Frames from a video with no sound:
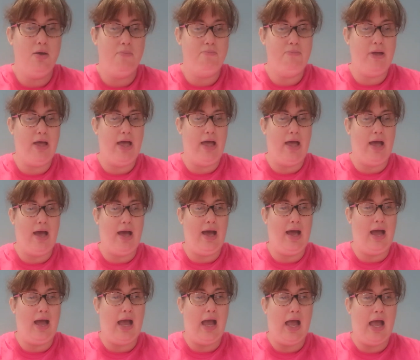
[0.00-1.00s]
but
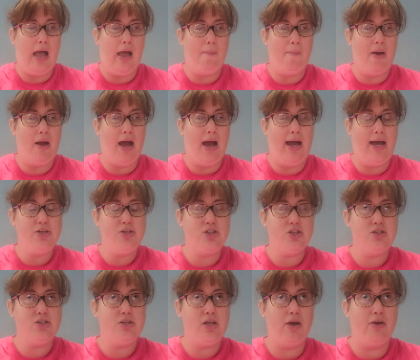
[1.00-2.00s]
I
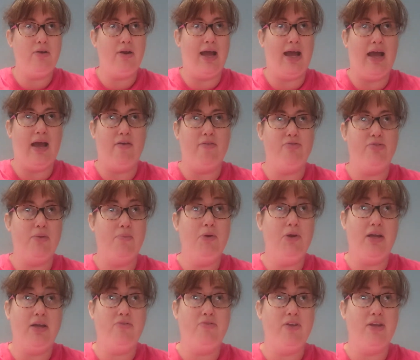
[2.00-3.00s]
just don't have the
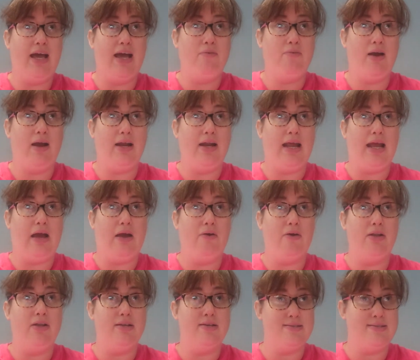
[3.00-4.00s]
money for that right now
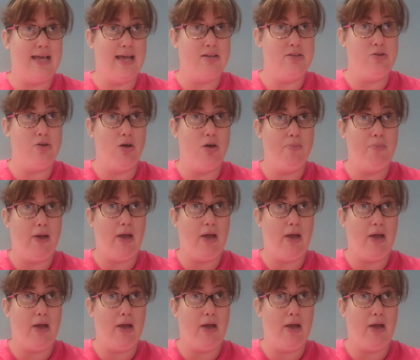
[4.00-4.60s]
and the setup.